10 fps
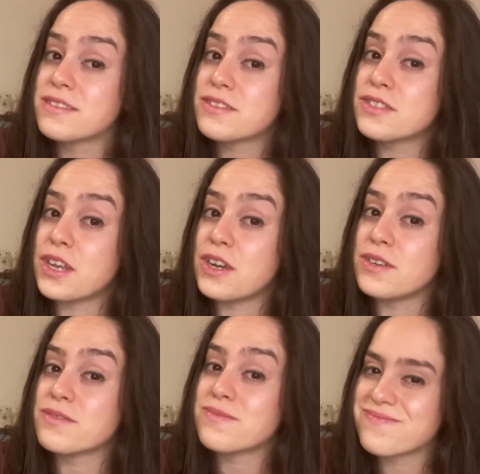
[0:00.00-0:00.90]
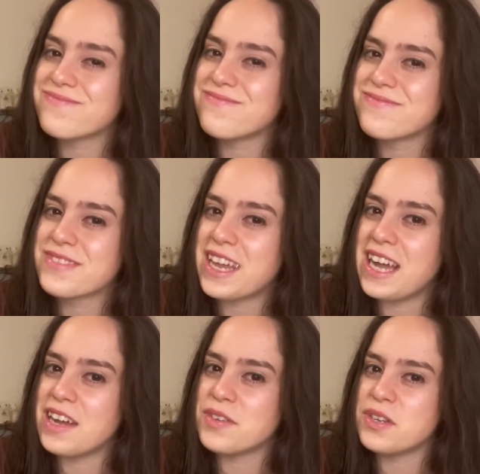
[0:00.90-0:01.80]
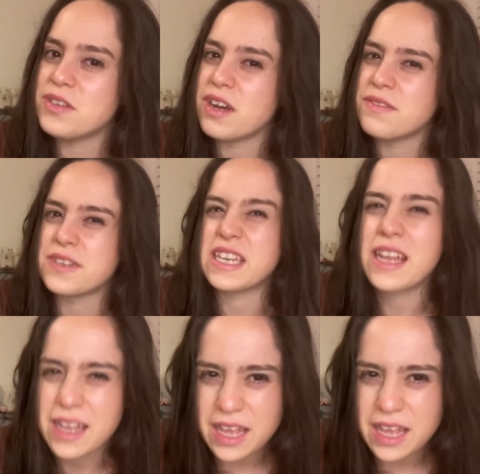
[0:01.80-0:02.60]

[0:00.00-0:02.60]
So I have a new dolphin.